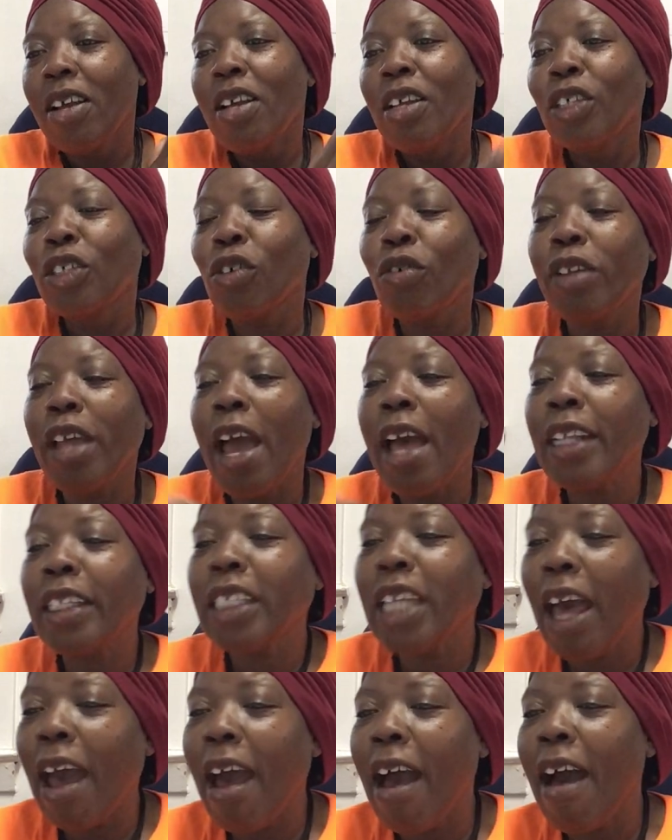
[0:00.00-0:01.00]
So that's
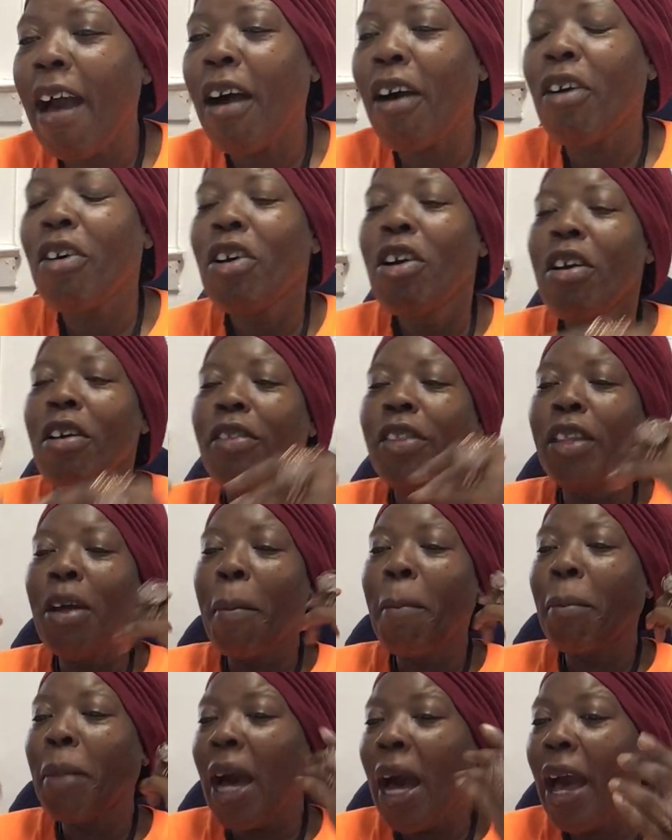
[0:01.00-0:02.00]
how the
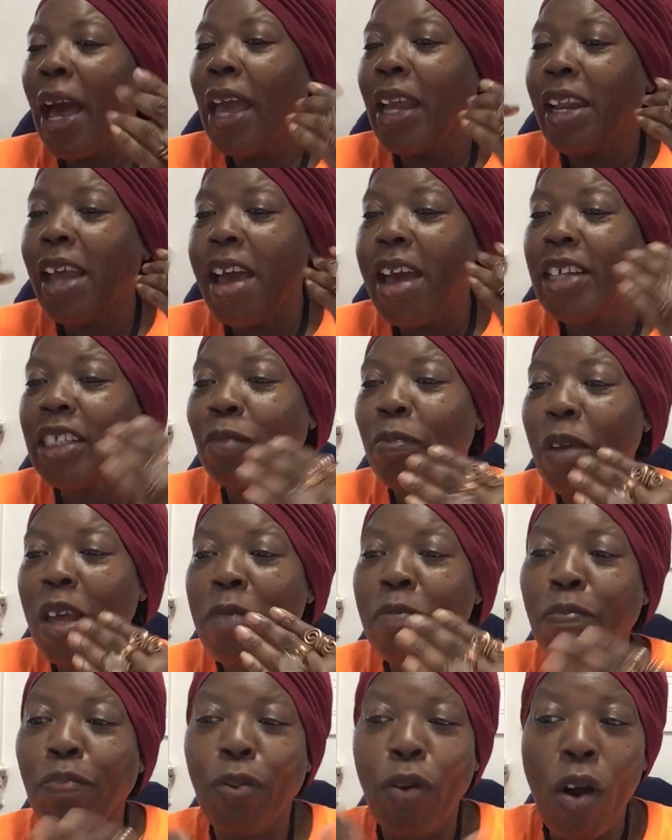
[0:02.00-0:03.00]
mind has
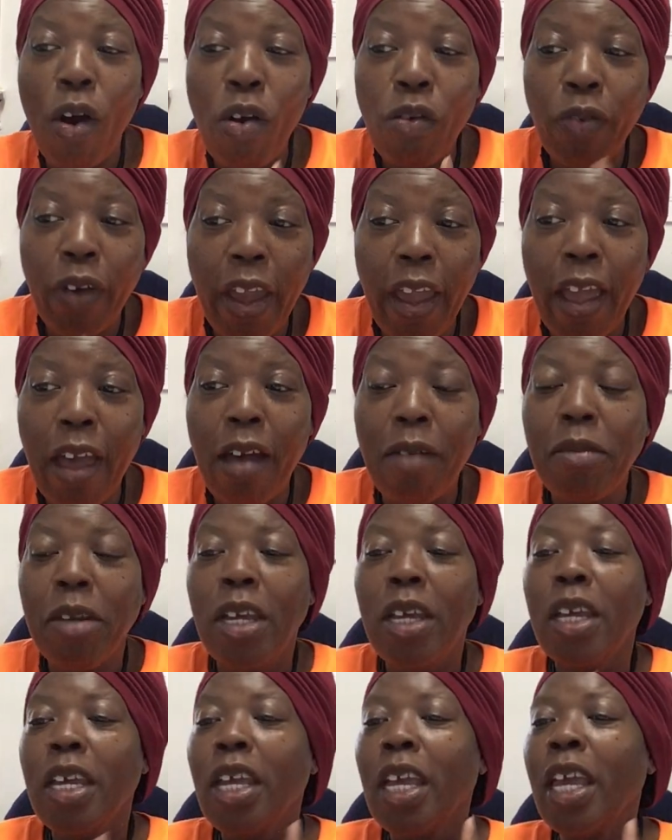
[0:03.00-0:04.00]
been programmed
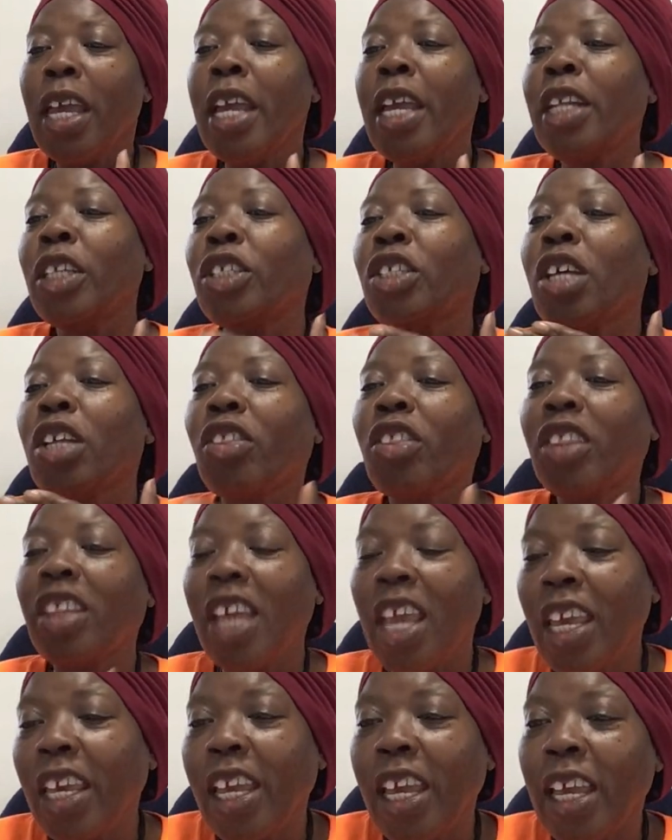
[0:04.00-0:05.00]
into
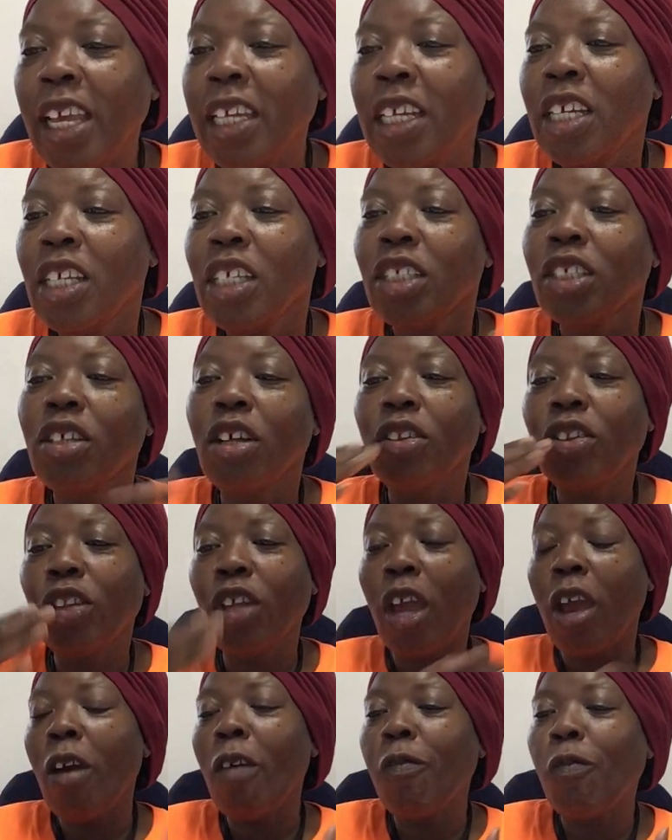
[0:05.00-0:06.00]
thinking. So
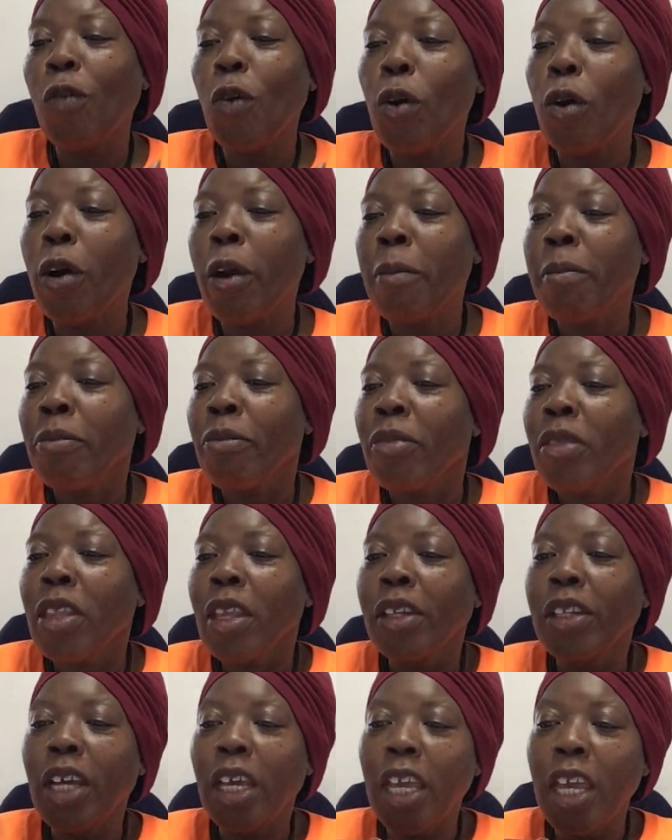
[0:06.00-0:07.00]
therefore,
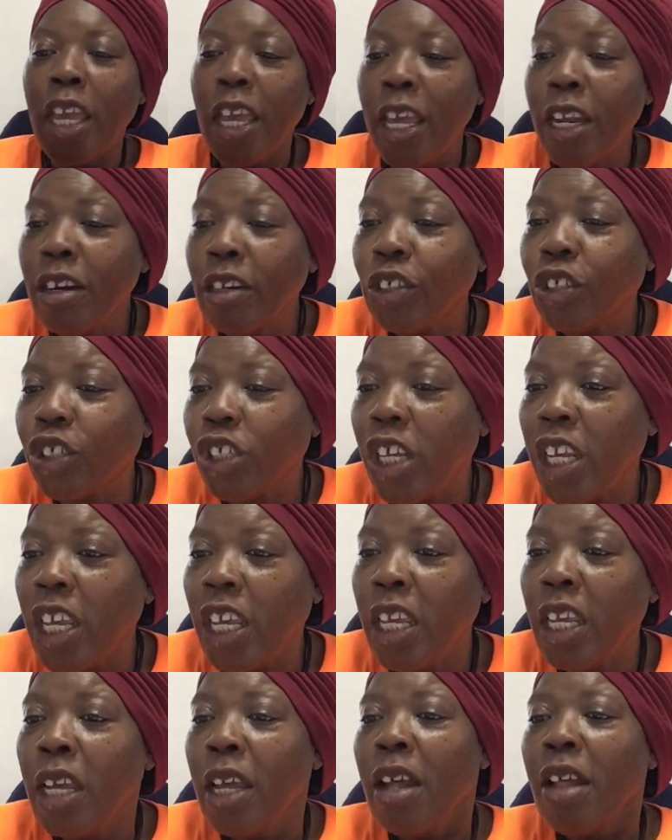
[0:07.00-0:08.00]
the
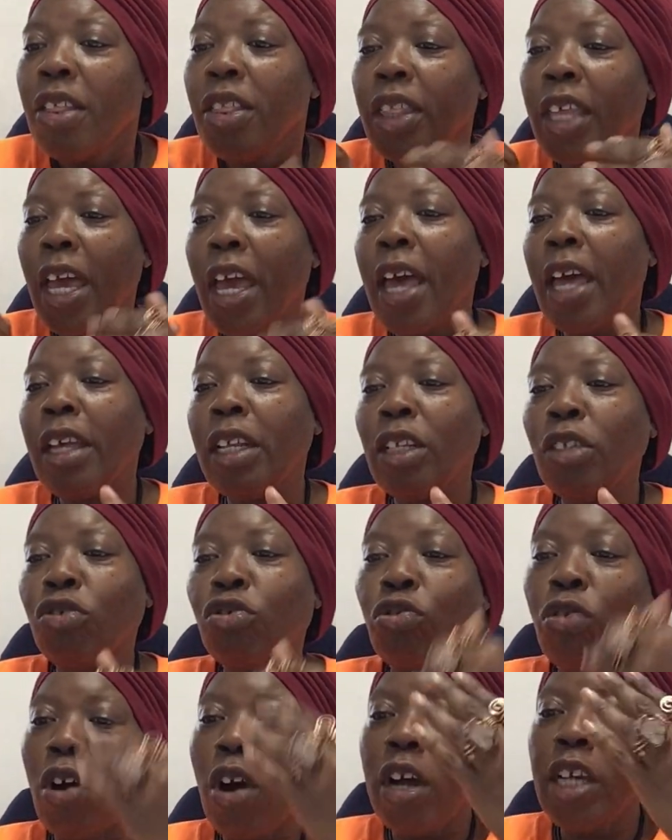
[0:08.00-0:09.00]
energy that
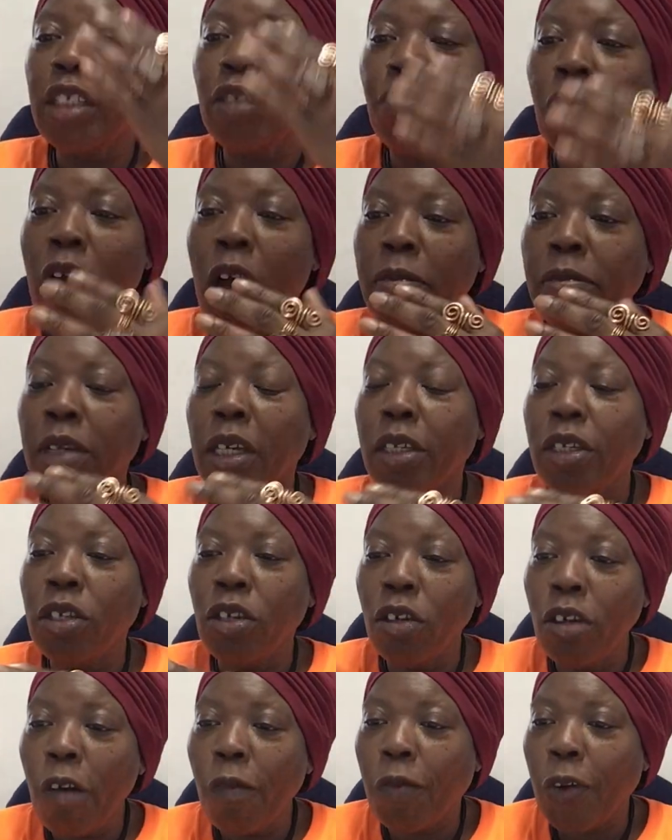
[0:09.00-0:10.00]
draws from the
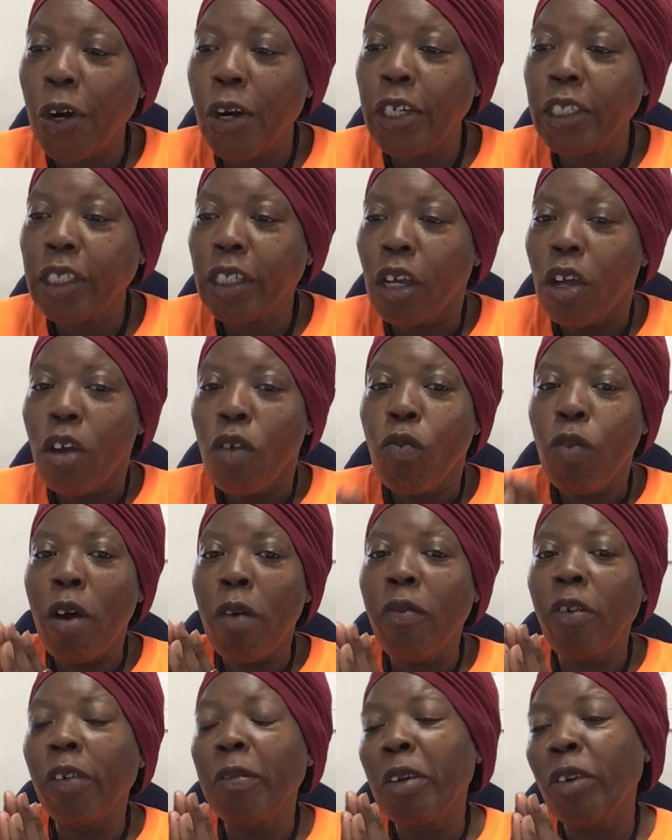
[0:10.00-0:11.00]
universe will
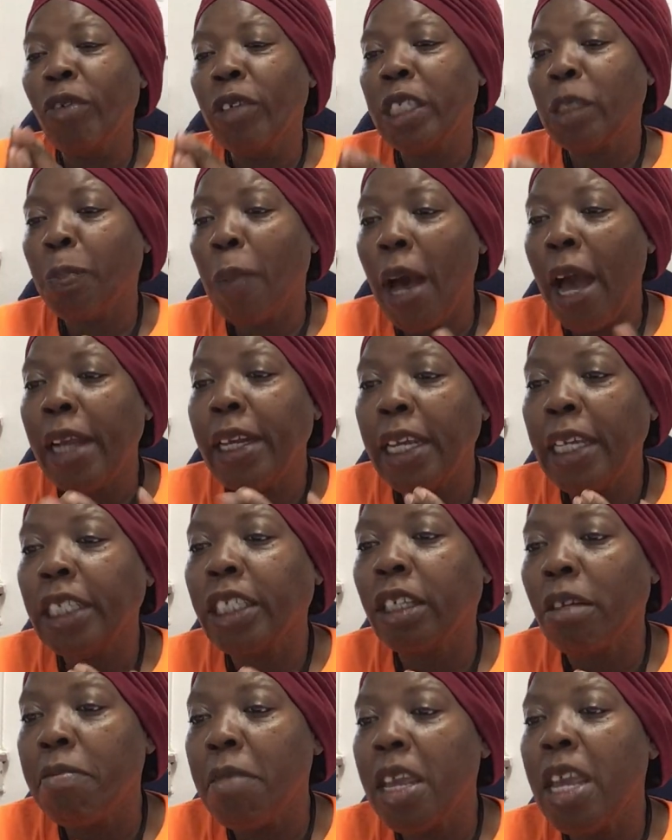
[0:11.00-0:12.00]
be responding
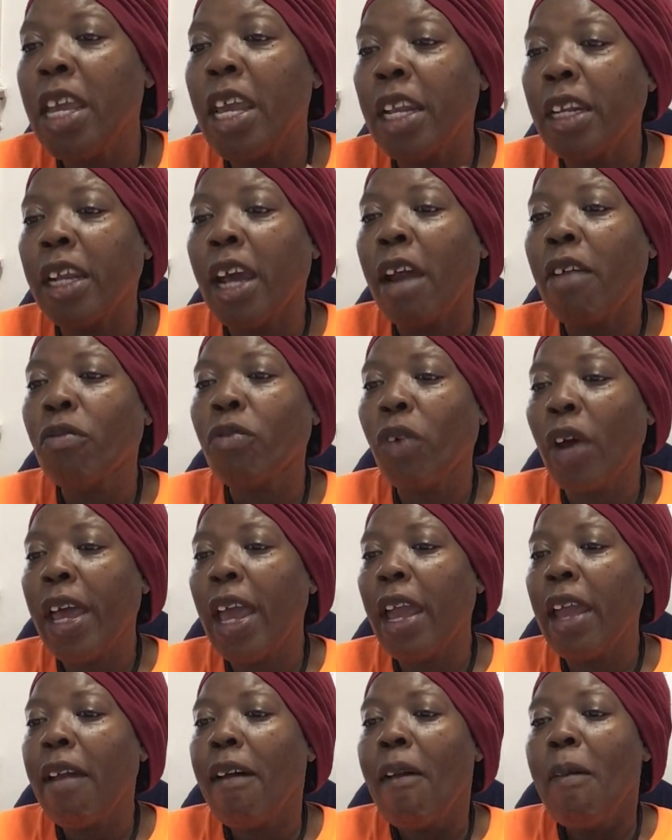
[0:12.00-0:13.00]
to me in that
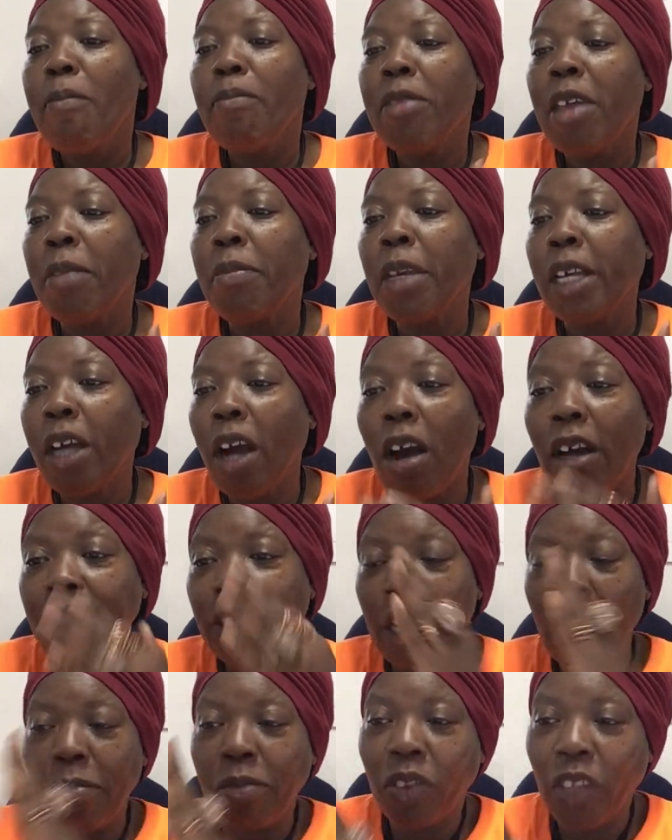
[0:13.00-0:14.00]
way, that because
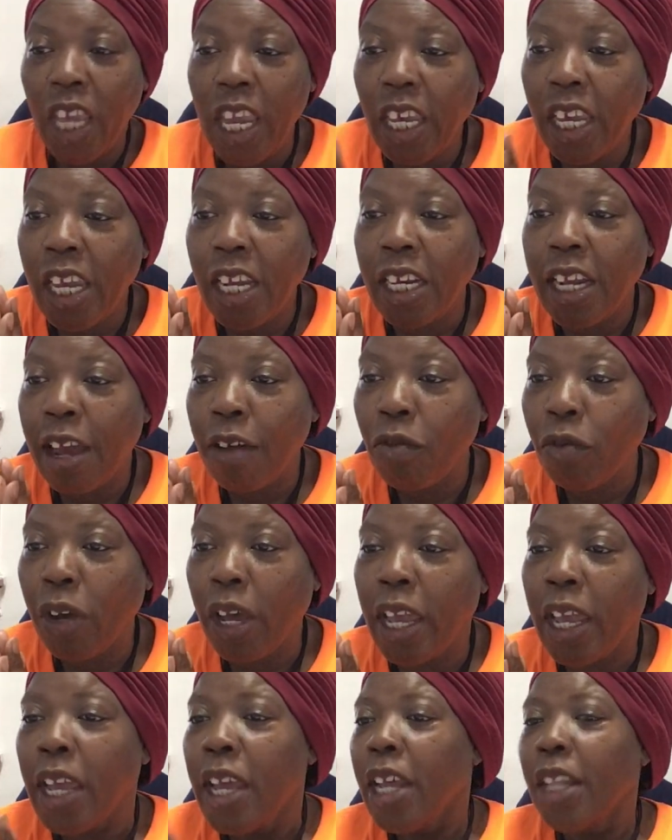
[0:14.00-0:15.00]
I'm thinking that
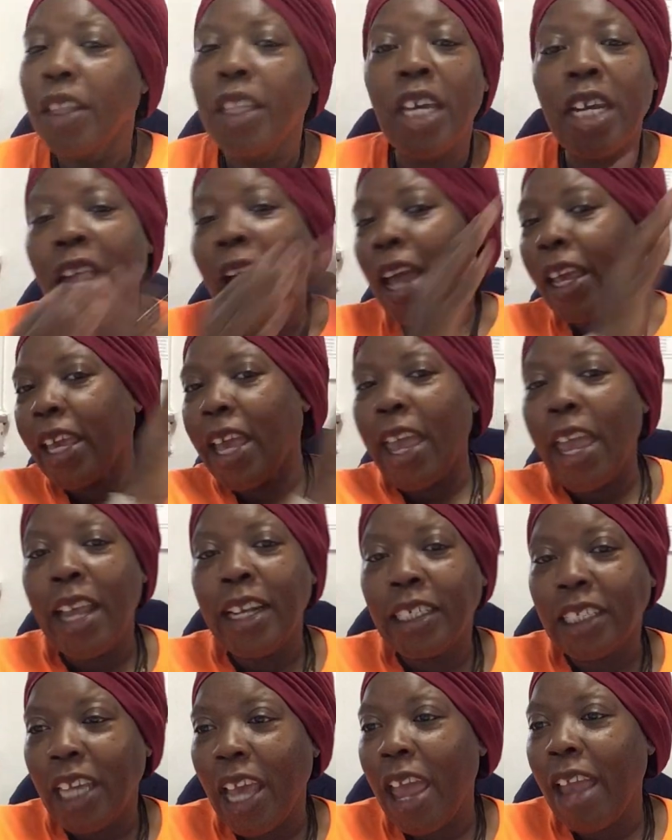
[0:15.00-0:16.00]
way, then I
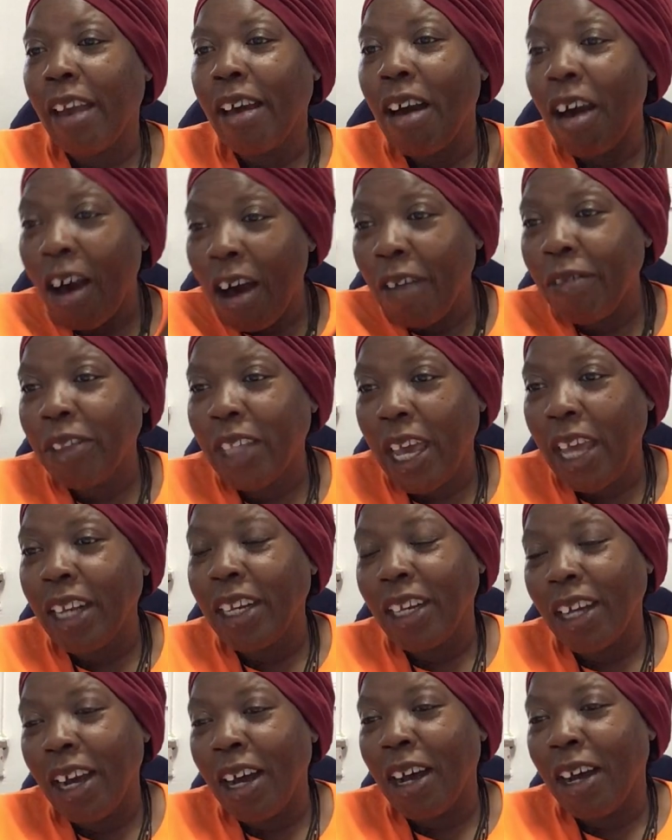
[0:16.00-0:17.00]
can't take of
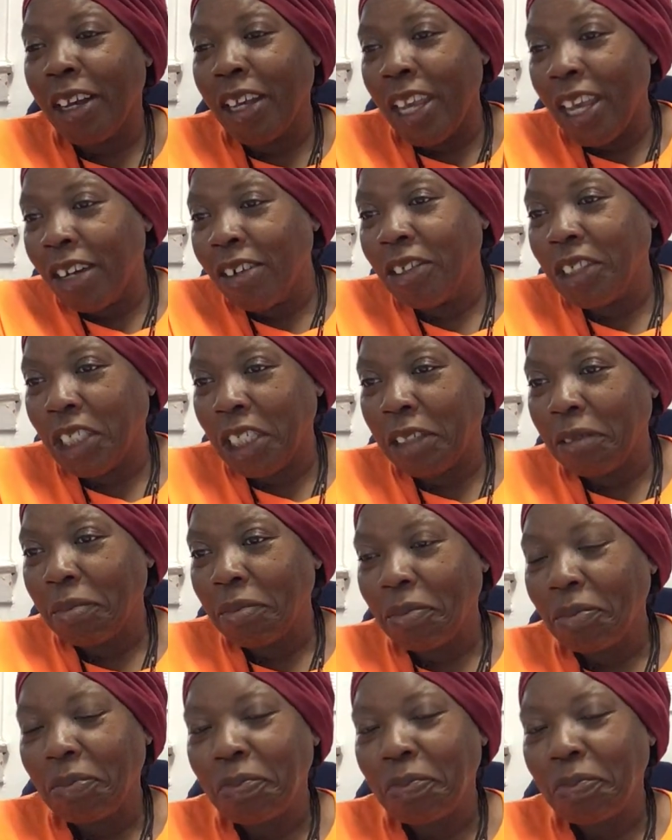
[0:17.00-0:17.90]
that energy.